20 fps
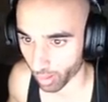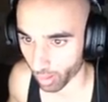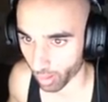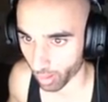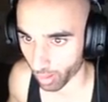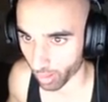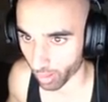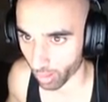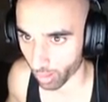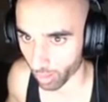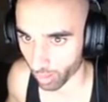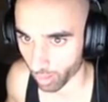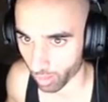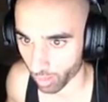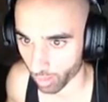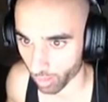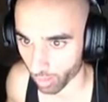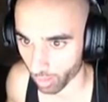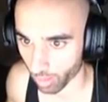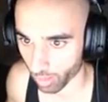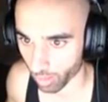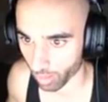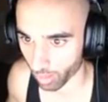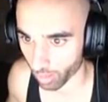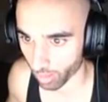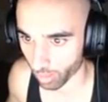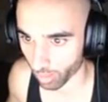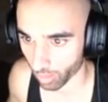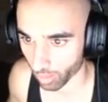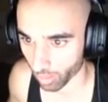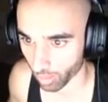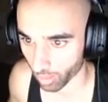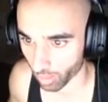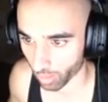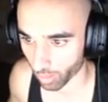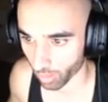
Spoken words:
Nobody speaks.